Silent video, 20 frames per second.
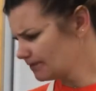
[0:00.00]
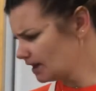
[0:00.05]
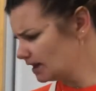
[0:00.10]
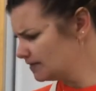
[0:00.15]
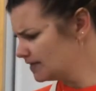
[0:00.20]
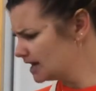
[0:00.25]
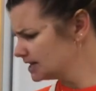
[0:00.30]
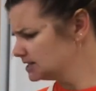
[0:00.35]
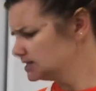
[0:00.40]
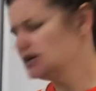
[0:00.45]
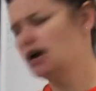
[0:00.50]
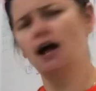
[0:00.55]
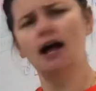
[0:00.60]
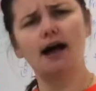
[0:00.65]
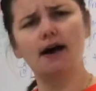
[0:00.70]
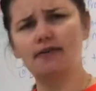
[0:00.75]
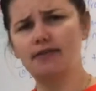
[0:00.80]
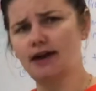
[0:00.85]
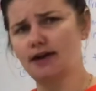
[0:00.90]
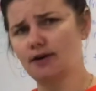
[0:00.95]
That's not
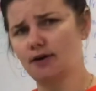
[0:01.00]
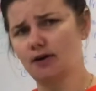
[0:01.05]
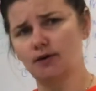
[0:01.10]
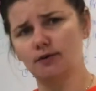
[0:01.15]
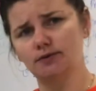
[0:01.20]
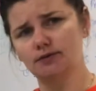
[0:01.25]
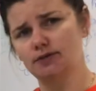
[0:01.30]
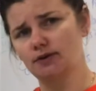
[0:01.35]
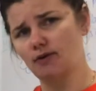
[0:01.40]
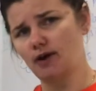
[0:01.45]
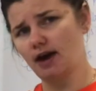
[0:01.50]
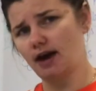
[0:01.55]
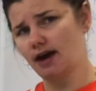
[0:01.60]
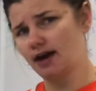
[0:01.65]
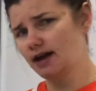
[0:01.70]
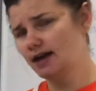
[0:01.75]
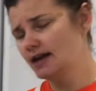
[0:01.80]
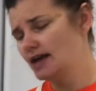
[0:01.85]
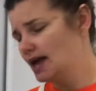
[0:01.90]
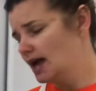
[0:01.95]
how that goes,
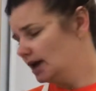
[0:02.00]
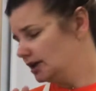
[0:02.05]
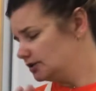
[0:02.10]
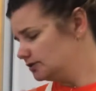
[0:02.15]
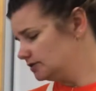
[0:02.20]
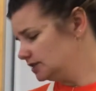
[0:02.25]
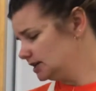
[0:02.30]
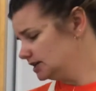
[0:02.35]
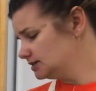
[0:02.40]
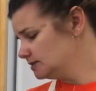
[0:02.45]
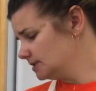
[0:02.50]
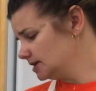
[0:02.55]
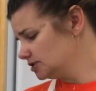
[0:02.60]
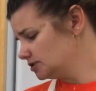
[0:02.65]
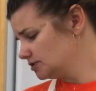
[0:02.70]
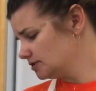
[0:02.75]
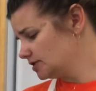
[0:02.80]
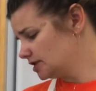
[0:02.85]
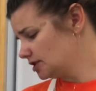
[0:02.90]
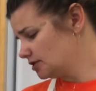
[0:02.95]
okay? You need to make
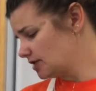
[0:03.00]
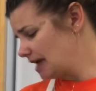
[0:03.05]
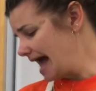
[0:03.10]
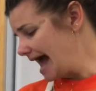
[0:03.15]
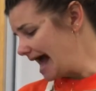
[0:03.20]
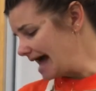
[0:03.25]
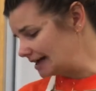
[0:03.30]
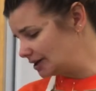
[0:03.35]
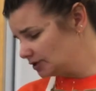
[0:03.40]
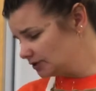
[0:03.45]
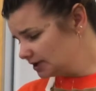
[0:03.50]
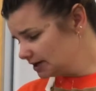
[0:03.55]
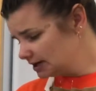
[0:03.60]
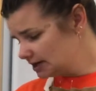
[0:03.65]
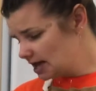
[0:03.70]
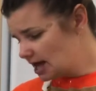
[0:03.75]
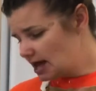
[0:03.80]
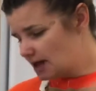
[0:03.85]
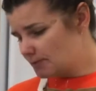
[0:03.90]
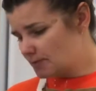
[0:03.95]
sure that you're accurate,
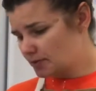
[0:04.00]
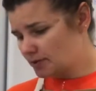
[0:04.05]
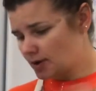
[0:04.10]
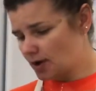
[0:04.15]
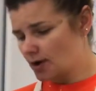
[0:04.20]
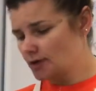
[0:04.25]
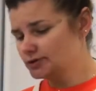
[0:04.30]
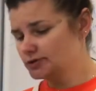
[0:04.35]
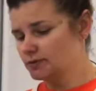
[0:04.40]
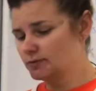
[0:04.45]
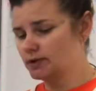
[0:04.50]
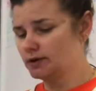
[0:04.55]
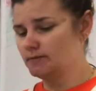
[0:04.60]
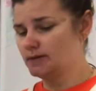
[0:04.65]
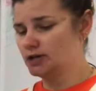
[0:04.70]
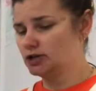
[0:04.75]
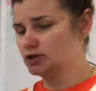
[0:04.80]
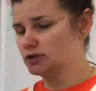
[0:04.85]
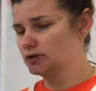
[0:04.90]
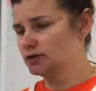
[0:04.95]
but we also wanna
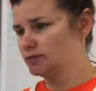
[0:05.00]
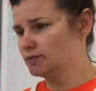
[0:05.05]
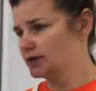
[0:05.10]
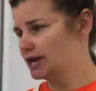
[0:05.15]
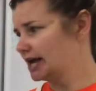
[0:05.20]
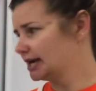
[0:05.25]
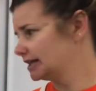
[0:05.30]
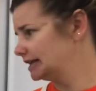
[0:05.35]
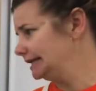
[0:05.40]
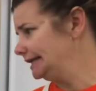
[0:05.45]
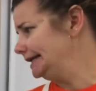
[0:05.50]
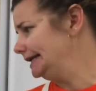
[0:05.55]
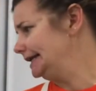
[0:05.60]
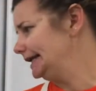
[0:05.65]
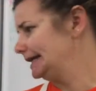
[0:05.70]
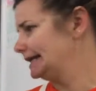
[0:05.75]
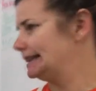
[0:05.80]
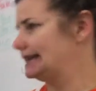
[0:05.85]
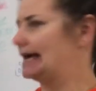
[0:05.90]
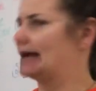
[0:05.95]
make sure that we're not
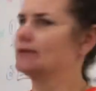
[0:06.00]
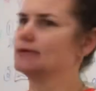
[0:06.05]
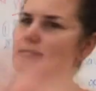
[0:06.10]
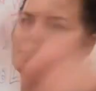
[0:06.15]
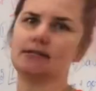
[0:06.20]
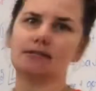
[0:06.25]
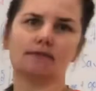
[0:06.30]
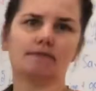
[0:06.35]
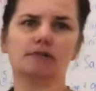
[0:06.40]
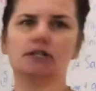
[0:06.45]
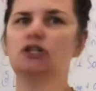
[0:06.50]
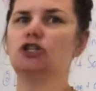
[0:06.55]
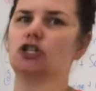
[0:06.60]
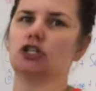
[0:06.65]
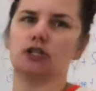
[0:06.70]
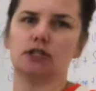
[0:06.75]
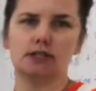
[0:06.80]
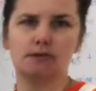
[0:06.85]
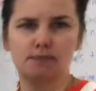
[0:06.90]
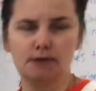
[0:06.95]
cleaning thousands of
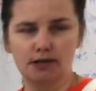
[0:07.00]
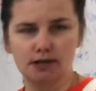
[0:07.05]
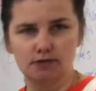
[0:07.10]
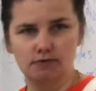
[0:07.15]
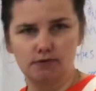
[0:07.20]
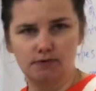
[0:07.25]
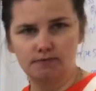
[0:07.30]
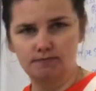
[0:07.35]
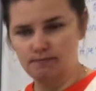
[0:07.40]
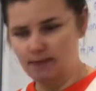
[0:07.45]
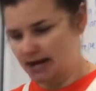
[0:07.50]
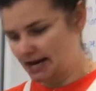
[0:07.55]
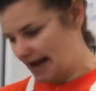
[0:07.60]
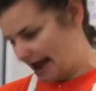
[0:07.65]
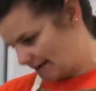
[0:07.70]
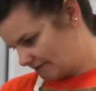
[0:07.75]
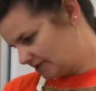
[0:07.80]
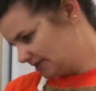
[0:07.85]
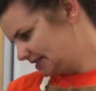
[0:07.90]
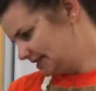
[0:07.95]
dishes because we've made
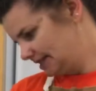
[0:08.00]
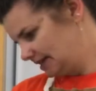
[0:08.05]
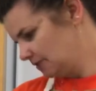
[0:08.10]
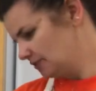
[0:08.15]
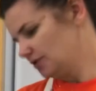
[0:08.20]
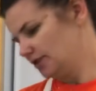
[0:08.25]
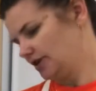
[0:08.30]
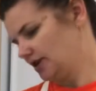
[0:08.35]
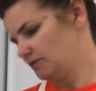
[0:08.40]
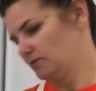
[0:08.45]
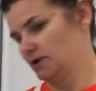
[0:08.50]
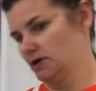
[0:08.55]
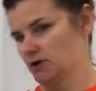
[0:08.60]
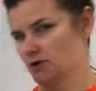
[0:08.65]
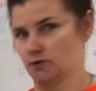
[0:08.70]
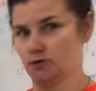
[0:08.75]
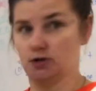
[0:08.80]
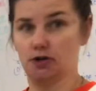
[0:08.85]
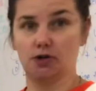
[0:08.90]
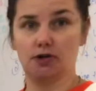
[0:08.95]
every single thing we
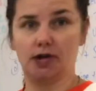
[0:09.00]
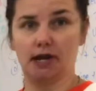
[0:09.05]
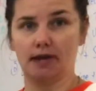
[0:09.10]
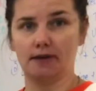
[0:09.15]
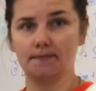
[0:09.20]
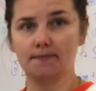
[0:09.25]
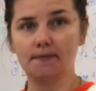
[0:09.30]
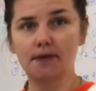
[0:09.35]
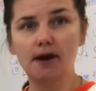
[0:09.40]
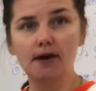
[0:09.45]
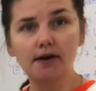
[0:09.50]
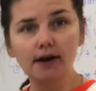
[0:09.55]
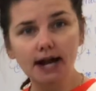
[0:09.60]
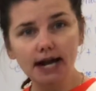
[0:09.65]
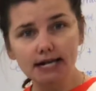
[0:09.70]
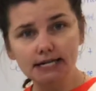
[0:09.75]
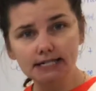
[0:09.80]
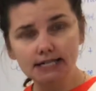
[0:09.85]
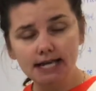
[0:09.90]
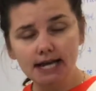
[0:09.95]
own dirty, all
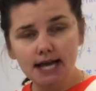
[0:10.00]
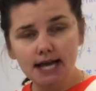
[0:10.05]
right?